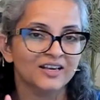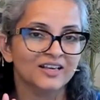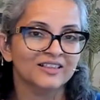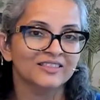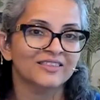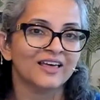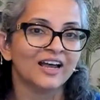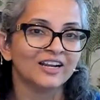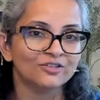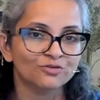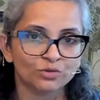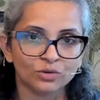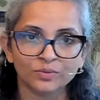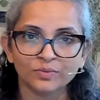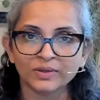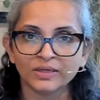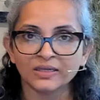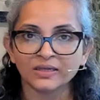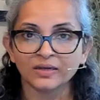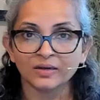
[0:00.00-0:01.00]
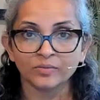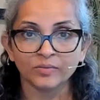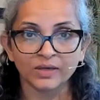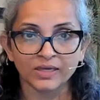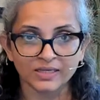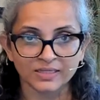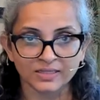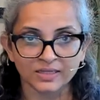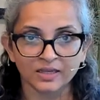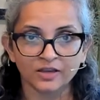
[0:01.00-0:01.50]
that will be
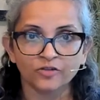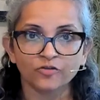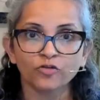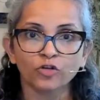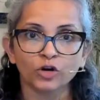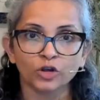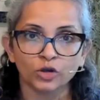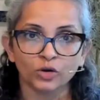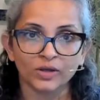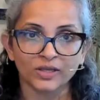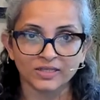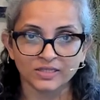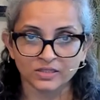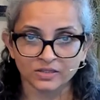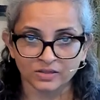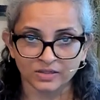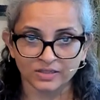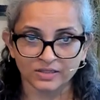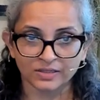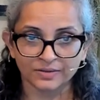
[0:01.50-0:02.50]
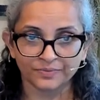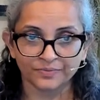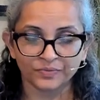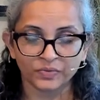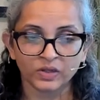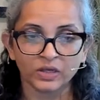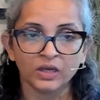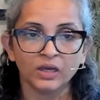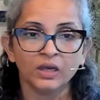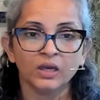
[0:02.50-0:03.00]
amazing for your insulin.
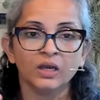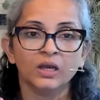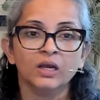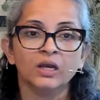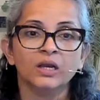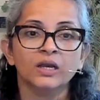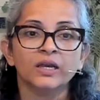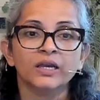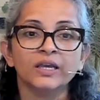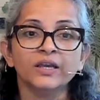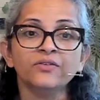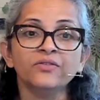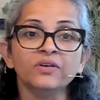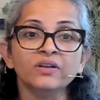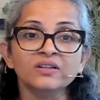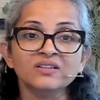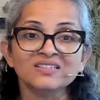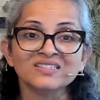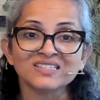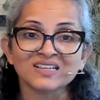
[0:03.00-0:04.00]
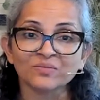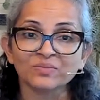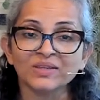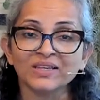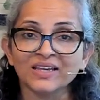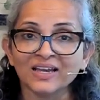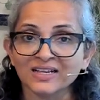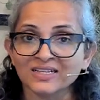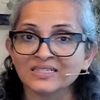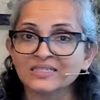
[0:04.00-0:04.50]
Even
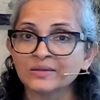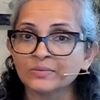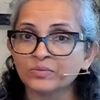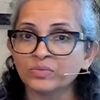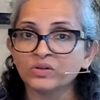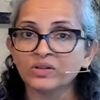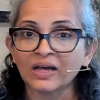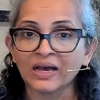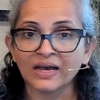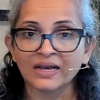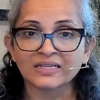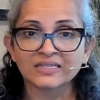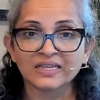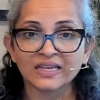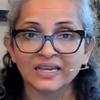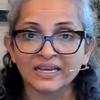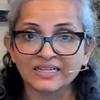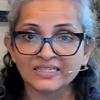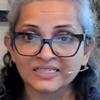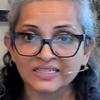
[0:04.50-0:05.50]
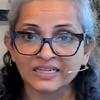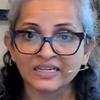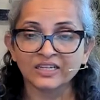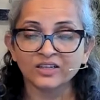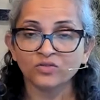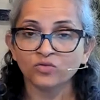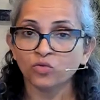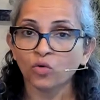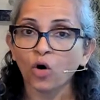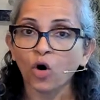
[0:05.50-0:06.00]
something as simple as a daily
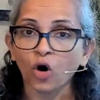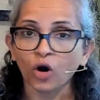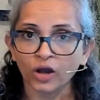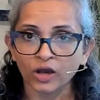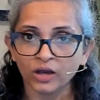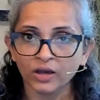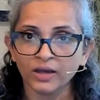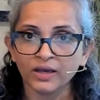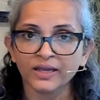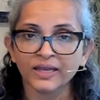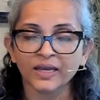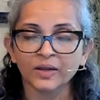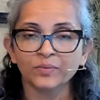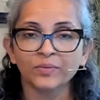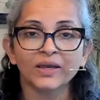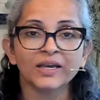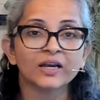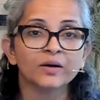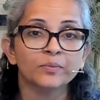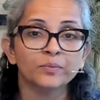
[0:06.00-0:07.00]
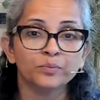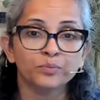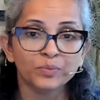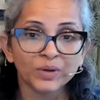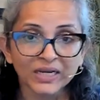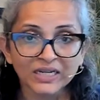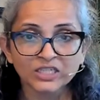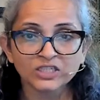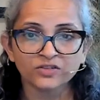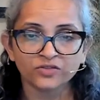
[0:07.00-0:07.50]
walk can make a
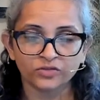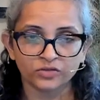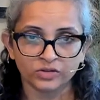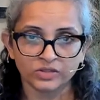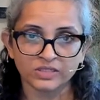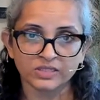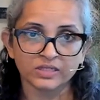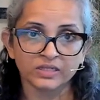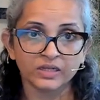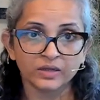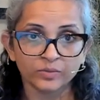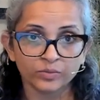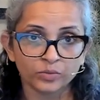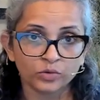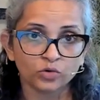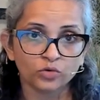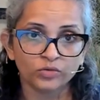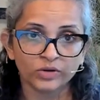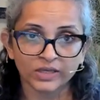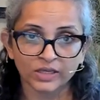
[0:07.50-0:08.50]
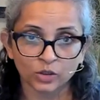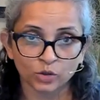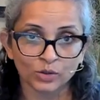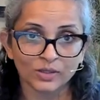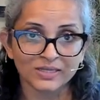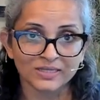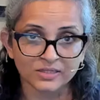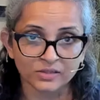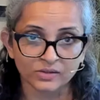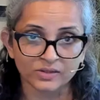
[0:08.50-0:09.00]
big difference in improving your
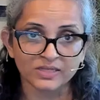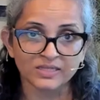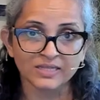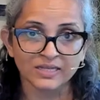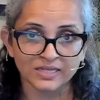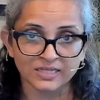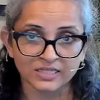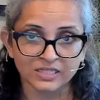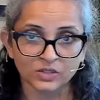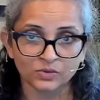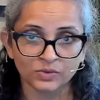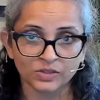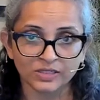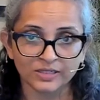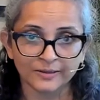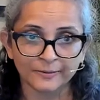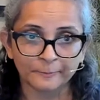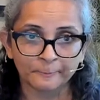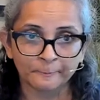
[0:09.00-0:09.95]
insulin sensitivity.